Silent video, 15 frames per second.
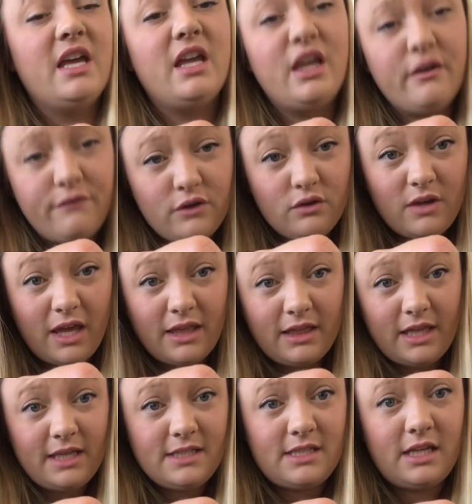If you get
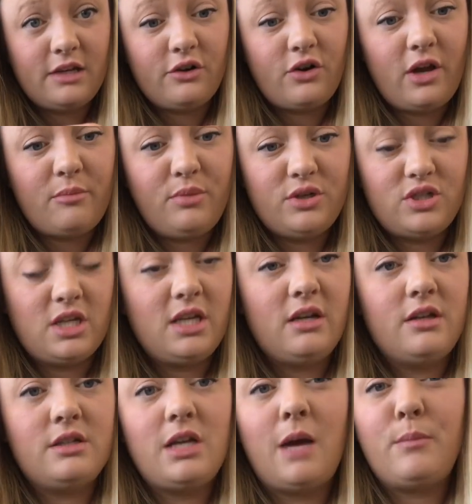lazy and you're not pushing it
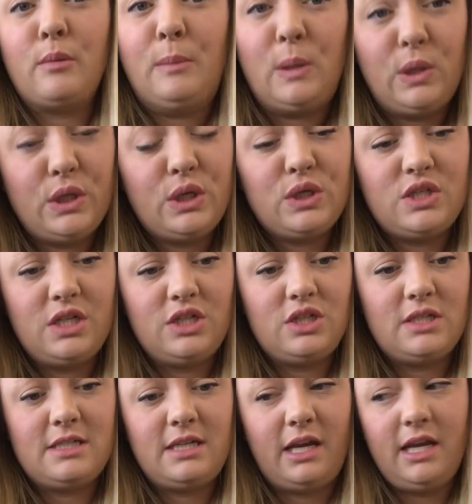on top or pulling your
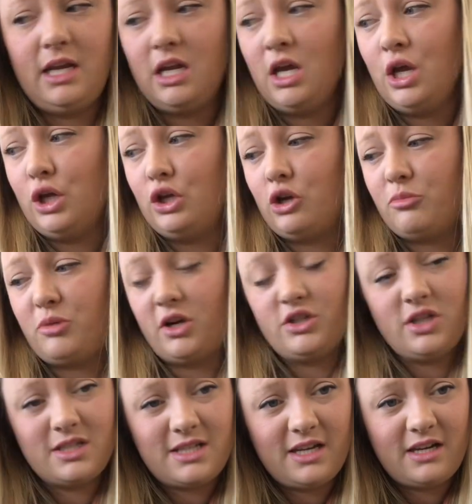stitches tight, your
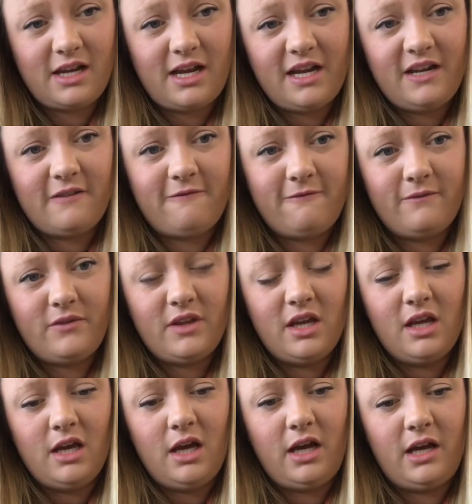project's going to kind of
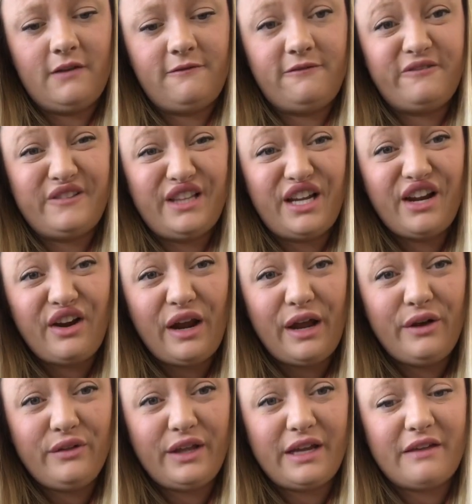flare
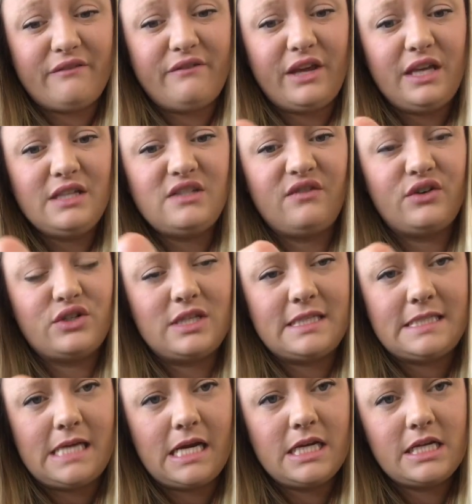out like a vase versus
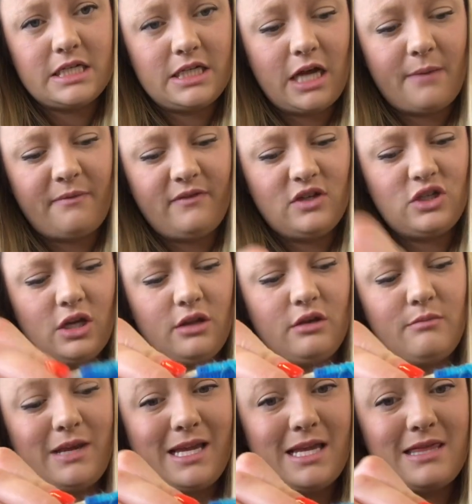standing on top of each
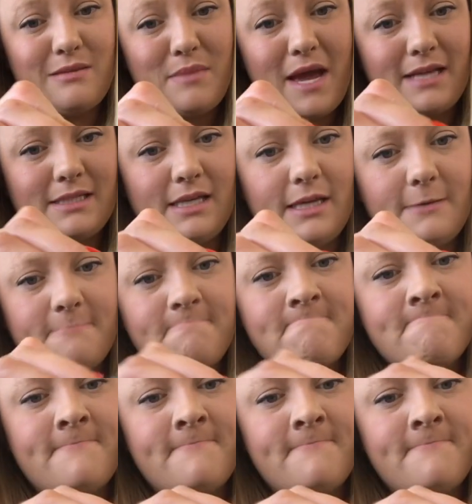other making the basket.